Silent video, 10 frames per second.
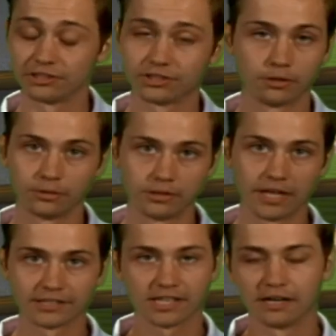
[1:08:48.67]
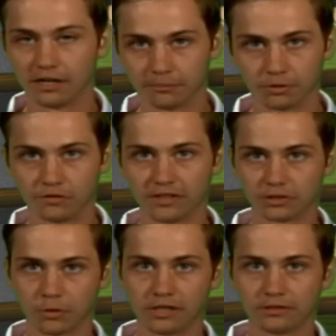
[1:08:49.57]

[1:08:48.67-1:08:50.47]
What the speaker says: so that's kind of unproven as well.